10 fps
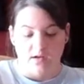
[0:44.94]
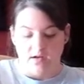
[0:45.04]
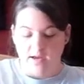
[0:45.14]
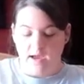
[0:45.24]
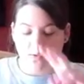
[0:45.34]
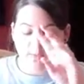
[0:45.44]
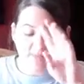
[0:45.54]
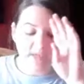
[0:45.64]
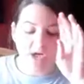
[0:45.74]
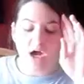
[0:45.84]
Now, we've
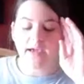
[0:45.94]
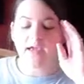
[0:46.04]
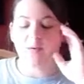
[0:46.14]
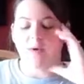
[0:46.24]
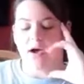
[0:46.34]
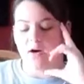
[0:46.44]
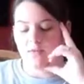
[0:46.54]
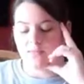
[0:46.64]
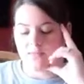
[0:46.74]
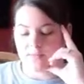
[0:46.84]
been talking
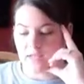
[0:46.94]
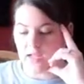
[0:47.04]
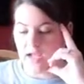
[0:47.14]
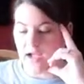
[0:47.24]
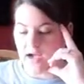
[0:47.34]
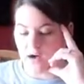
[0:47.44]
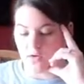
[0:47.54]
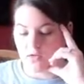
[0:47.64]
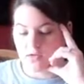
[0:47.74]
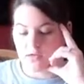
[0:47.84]
about
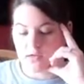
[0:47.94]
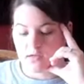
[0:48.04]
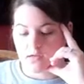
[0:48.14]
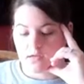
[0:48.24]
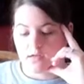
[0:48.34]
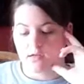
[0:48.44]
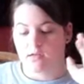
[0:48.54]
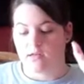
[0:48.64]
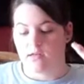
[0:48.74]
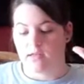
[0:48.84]
how
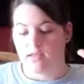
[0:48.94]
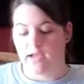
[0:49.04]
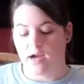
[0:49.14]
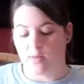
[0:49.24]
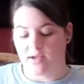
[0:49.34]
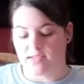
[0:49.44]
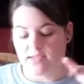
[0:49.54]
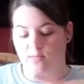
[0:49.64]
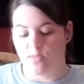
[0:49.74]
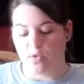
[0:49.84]
the air masses
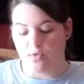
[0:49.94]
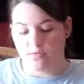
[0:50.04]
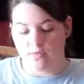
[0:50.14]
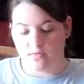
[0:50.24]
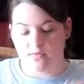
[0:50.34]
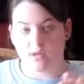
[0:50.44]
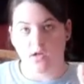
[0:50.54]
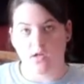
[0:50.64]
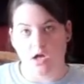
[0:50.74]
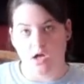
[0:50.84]
move
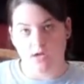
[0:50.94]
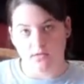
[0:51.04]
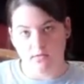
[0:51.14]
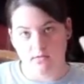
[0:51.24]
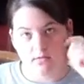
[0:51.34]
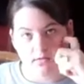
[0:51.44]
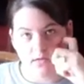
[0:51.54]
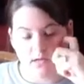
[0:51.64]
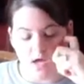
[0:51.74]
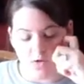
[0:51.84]
along the
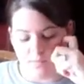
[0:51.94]
globe.